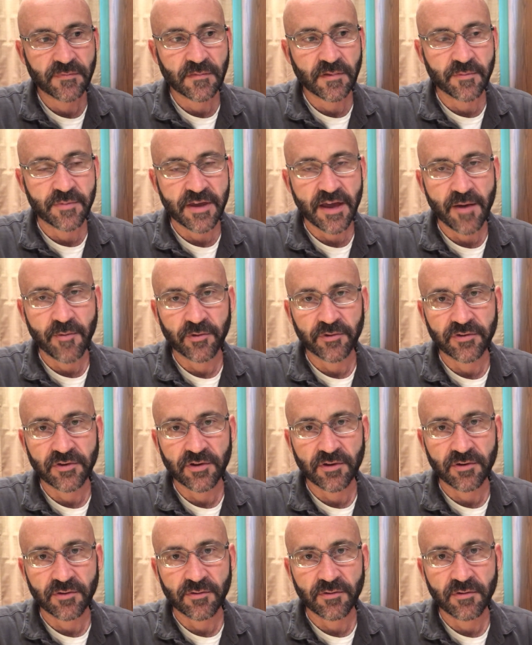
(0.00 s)
to be able
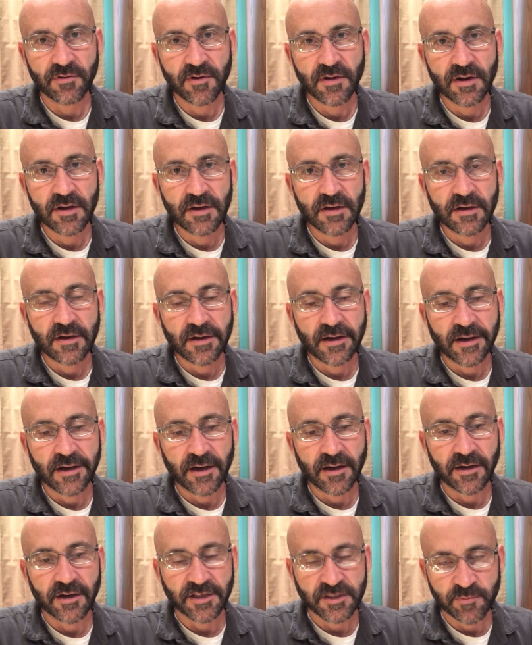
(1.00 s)
to
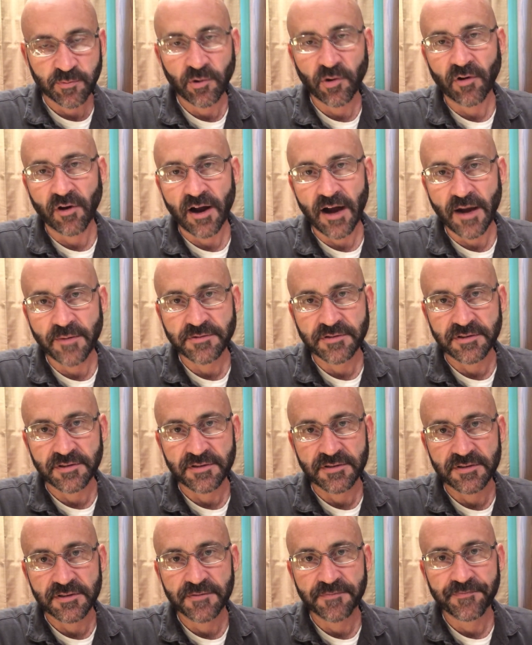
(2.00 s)
uh, explore
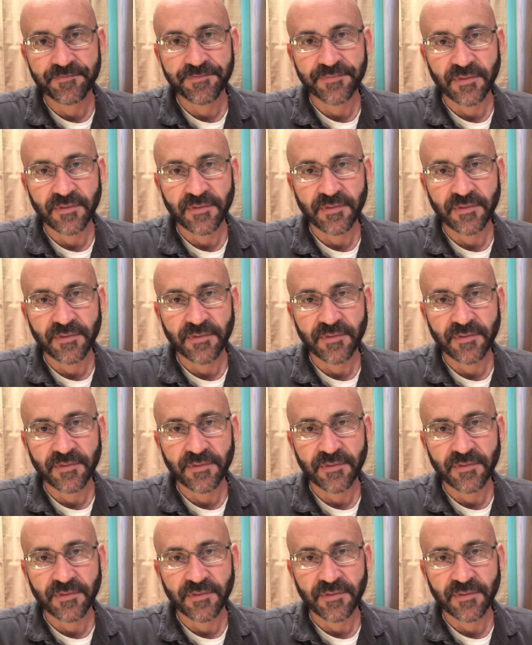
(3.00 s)
options.